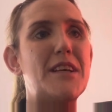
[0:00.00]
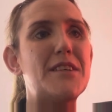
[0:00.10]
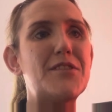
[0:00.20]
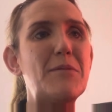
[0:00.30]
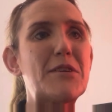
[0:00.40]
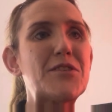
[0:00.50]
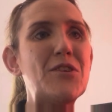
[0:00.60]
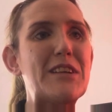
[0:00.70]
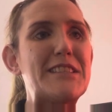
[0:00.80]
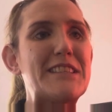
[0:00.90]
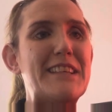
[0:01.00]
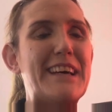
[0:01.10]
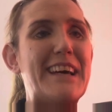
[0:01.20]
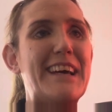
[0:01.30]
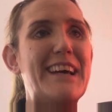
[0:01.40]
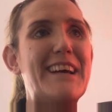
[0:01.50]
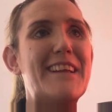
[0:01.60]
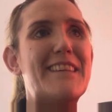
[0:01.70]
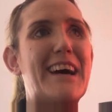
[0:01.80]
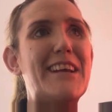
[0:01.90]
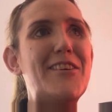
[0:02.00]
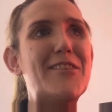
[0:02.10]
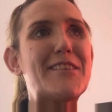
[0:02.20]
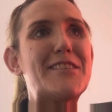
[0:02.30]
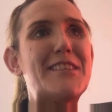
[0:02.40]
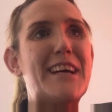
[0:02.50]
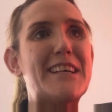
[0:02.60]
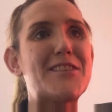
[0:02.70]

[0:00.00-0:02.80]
so much knowledge in there that you can share.